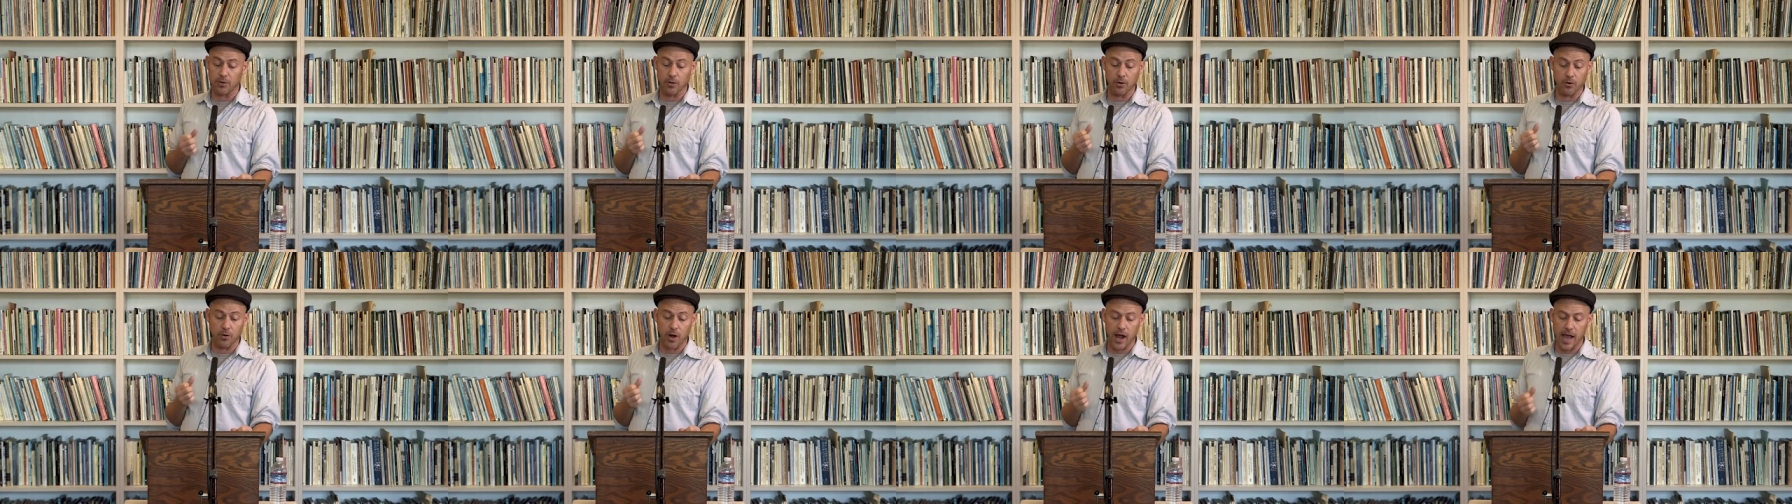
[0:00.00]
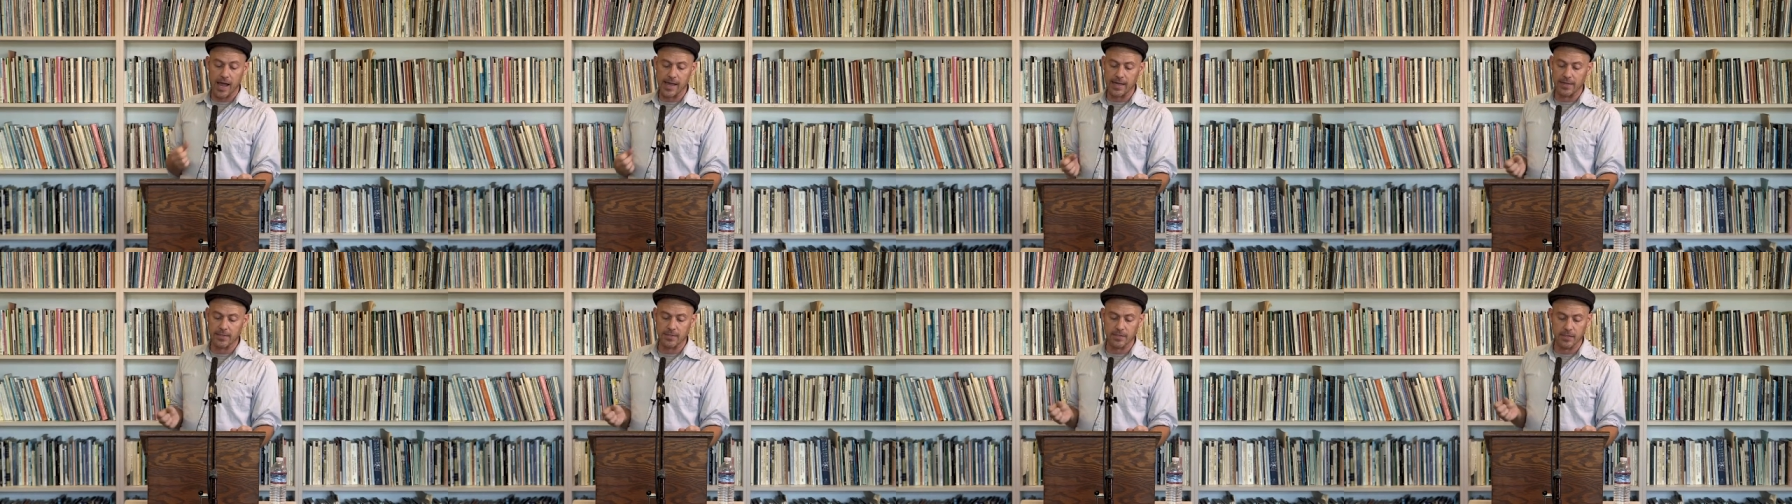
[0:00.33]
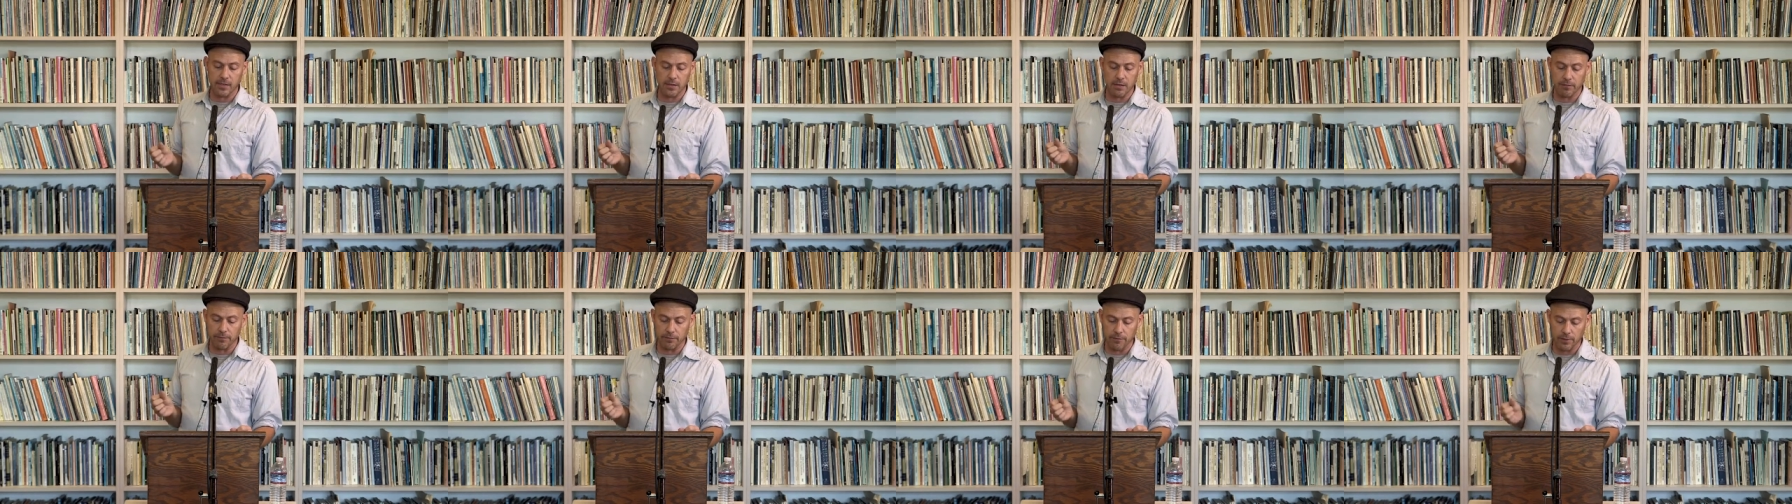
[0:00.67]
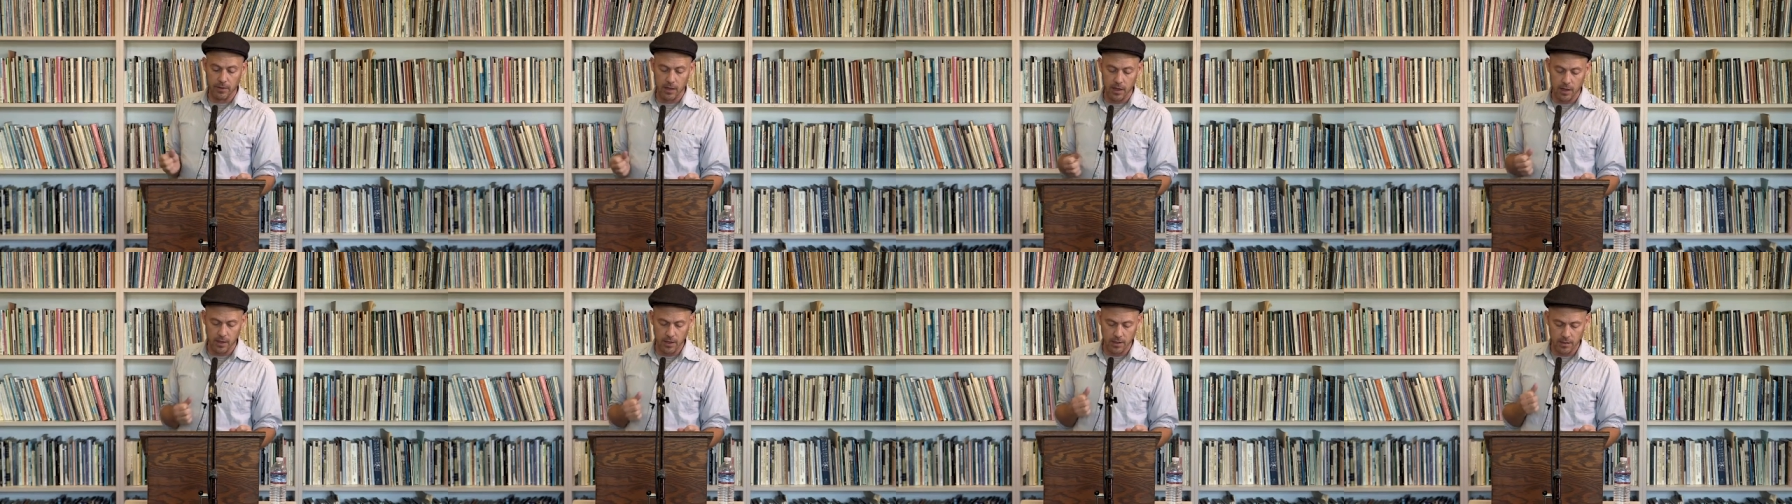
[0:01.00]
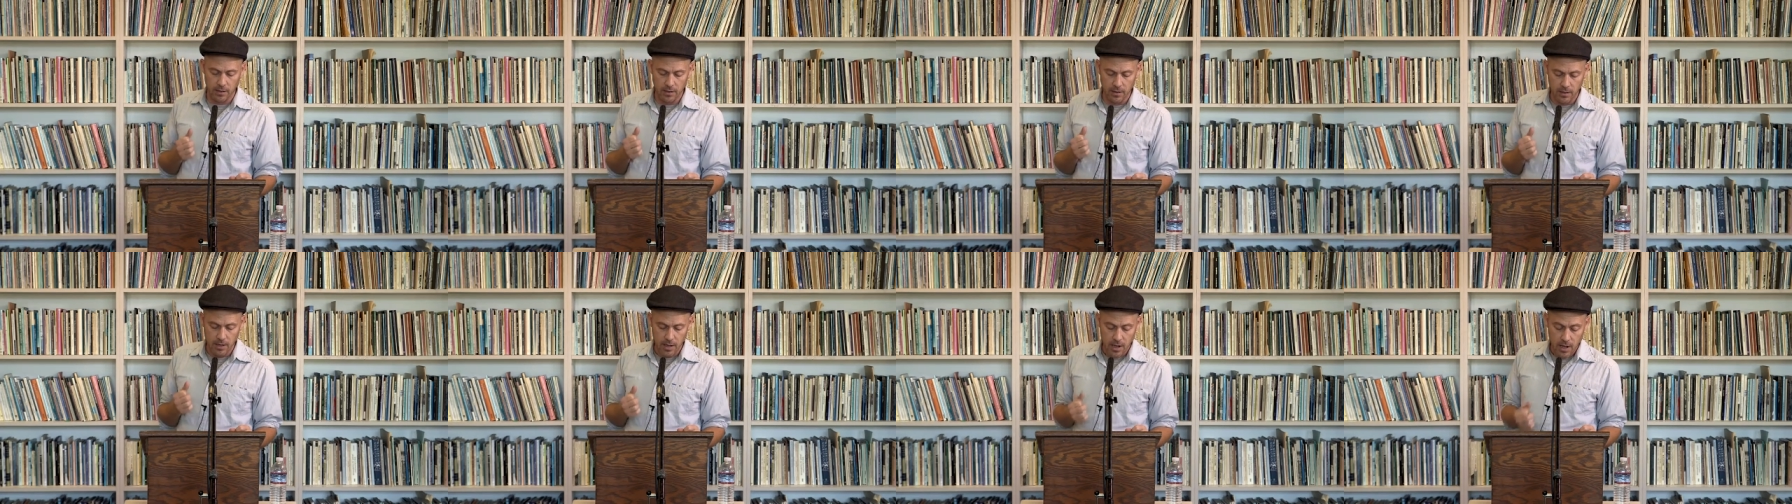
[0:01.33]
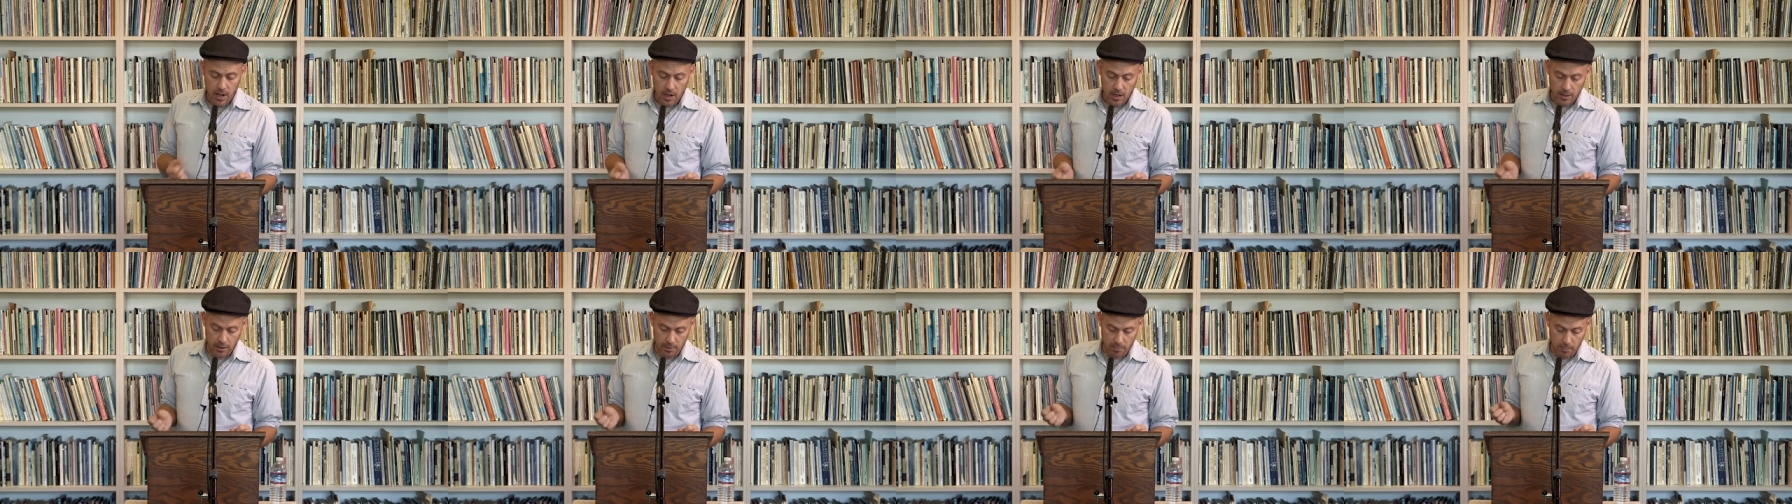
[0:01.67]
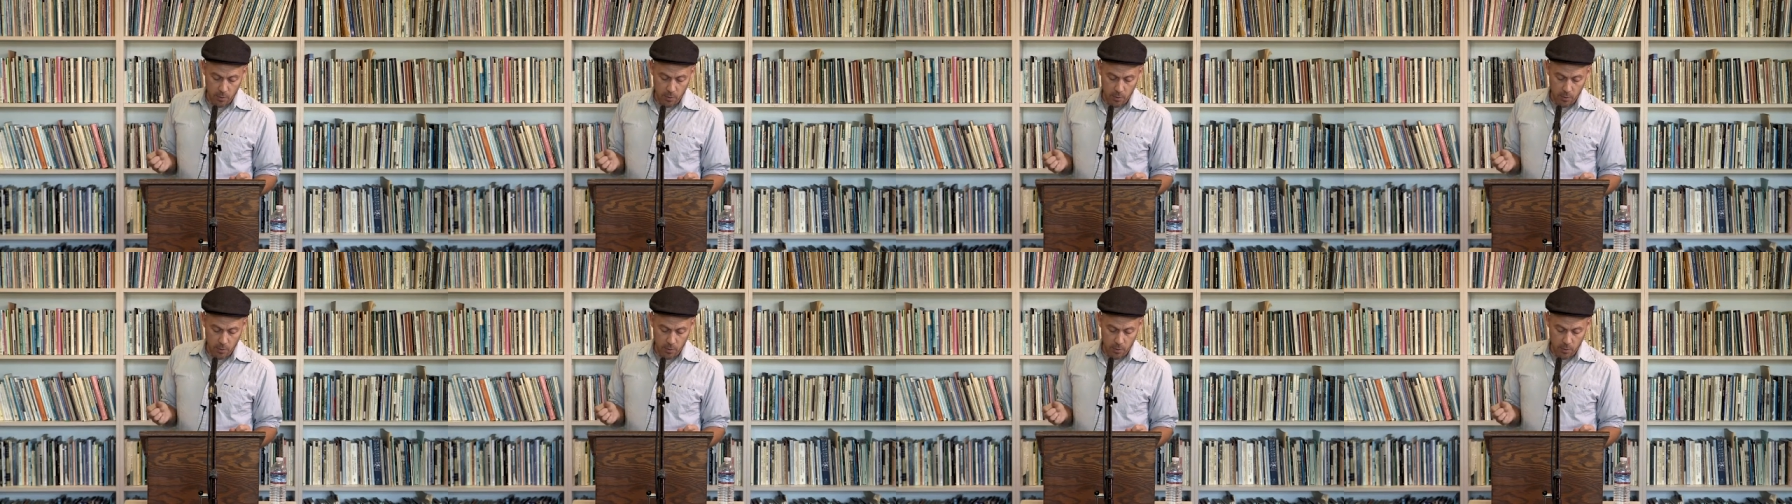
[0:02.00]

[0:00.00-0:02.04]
the riots and the flood, the